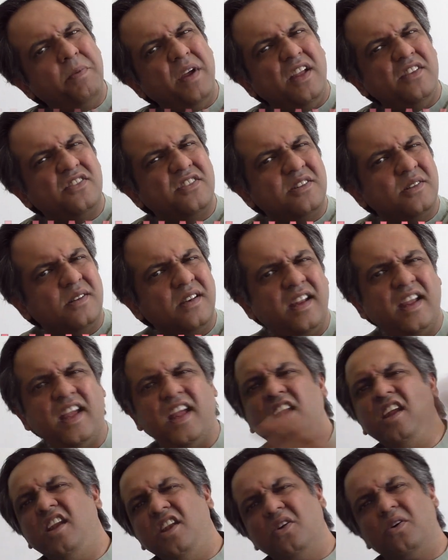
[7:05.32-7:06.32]
based on
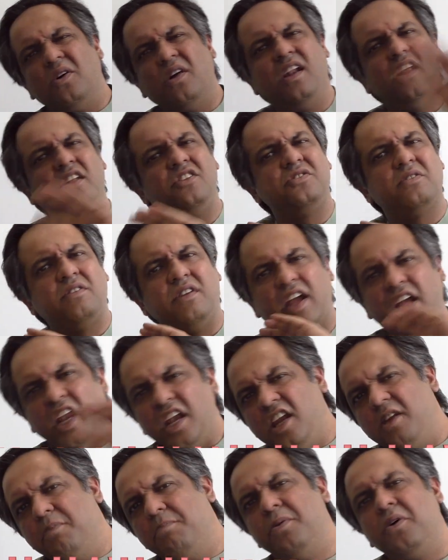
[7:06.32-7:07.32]
any knowledge or
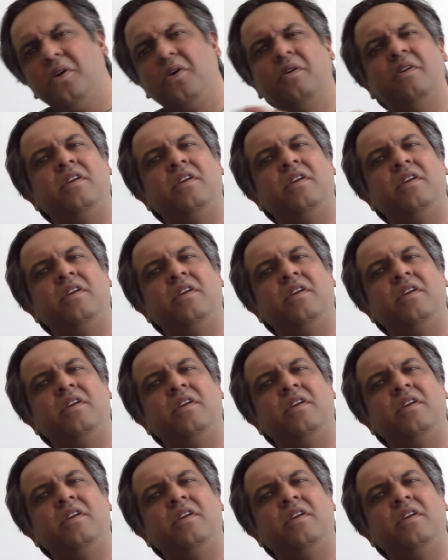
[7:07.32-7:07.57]
any book